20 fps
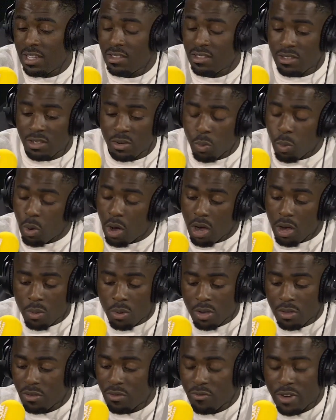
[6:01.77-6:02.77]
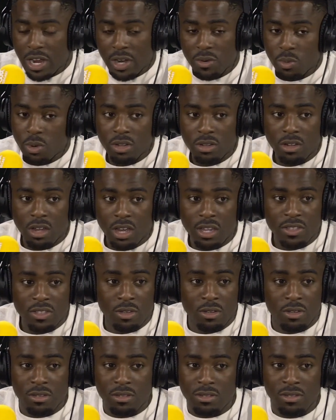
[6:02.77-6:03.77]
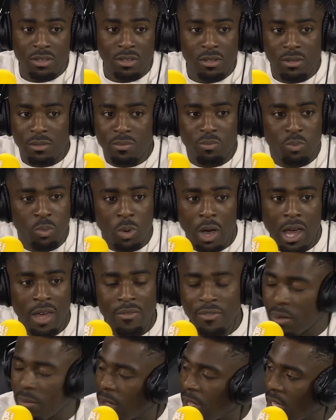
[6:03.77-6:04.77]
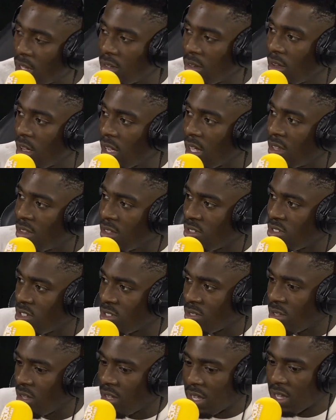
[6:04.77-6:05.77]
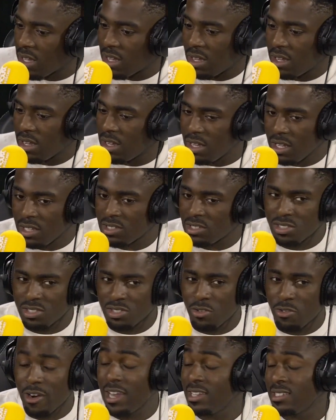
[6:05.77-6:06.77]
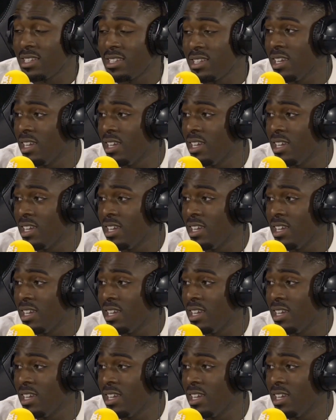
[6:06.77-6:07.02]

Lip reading: the white one, the red one, like the whatever, man, like, and they're just like, it's just crazy.